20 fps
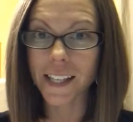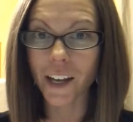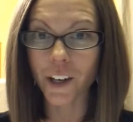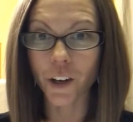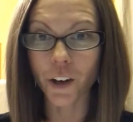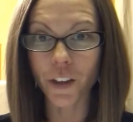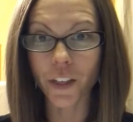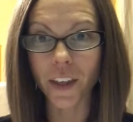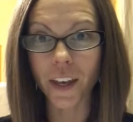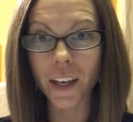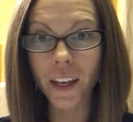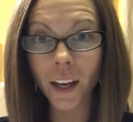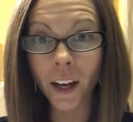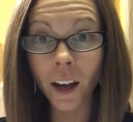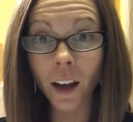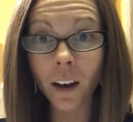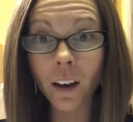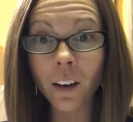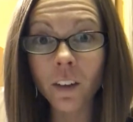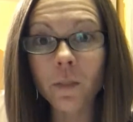that you're thinking
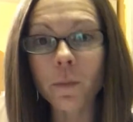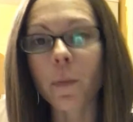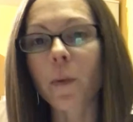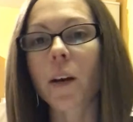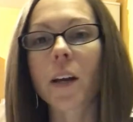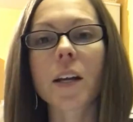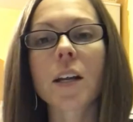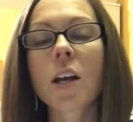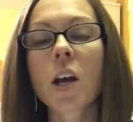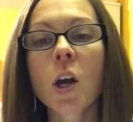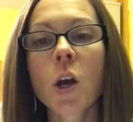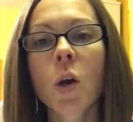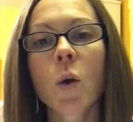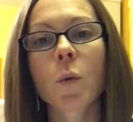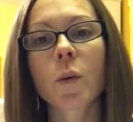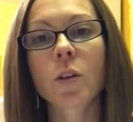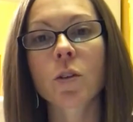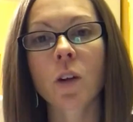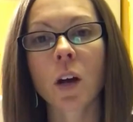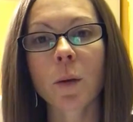of, but
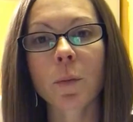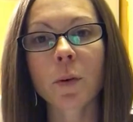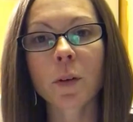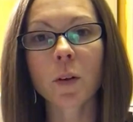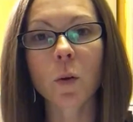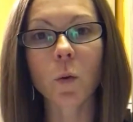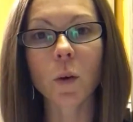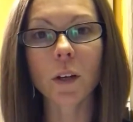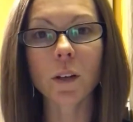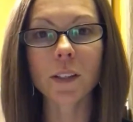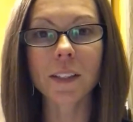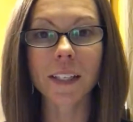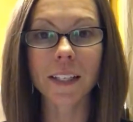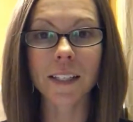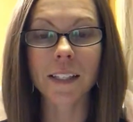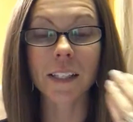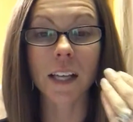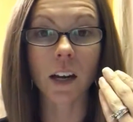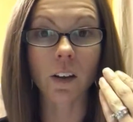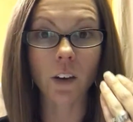we do not put oils
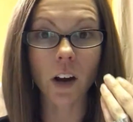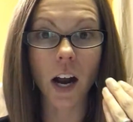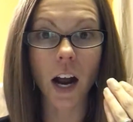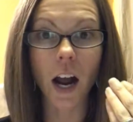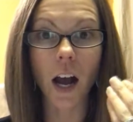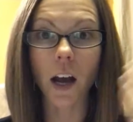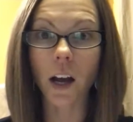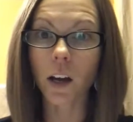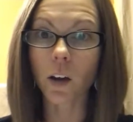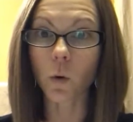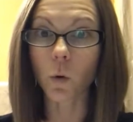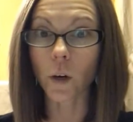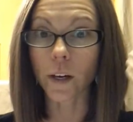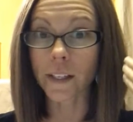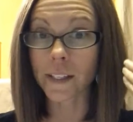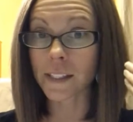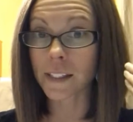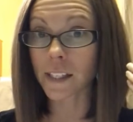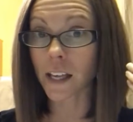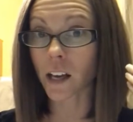inside of our eye or
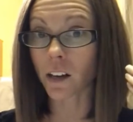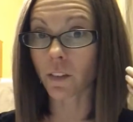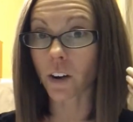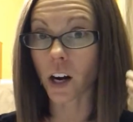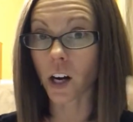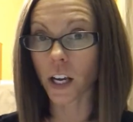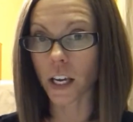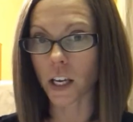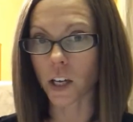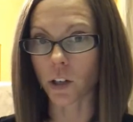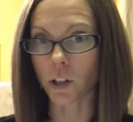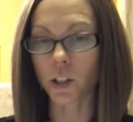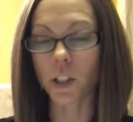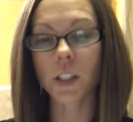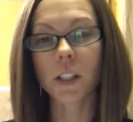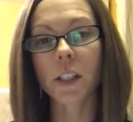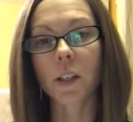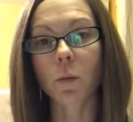inside of our ears.